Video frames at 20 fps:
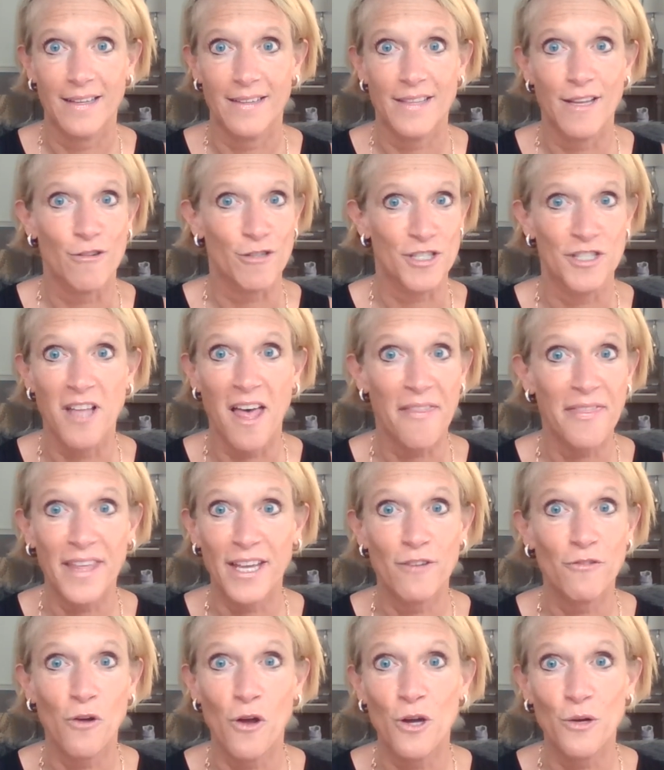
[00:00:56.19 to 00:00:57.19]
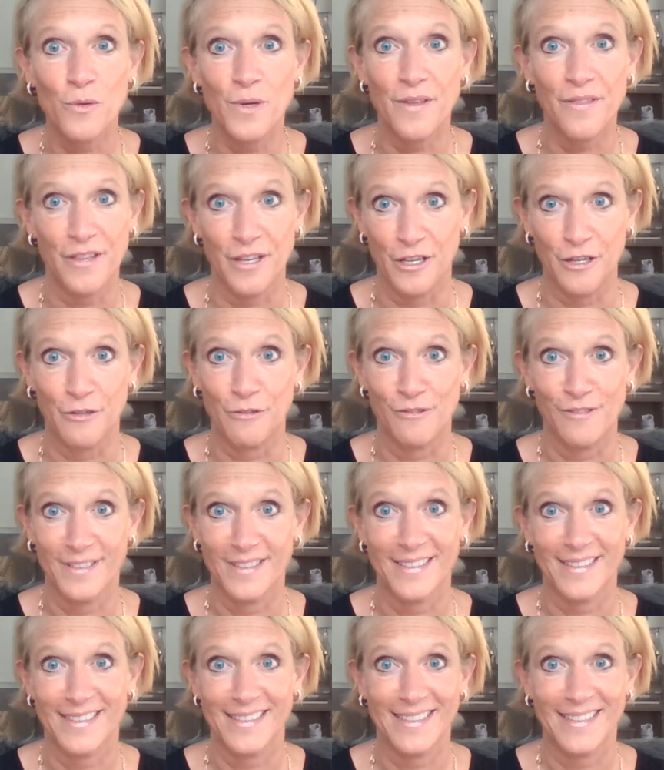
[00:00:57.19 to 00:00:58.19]
There's nothing wrong with you.
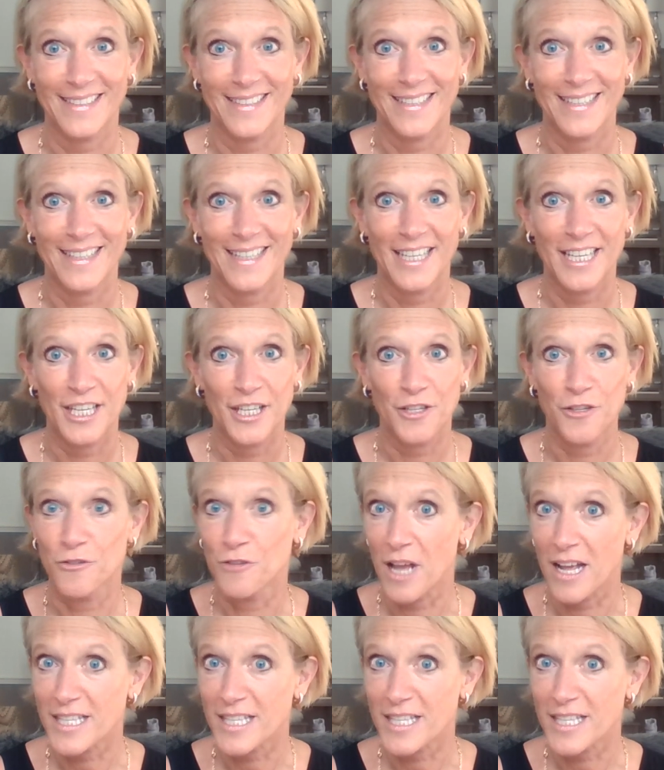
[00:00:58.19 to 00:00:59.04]
You're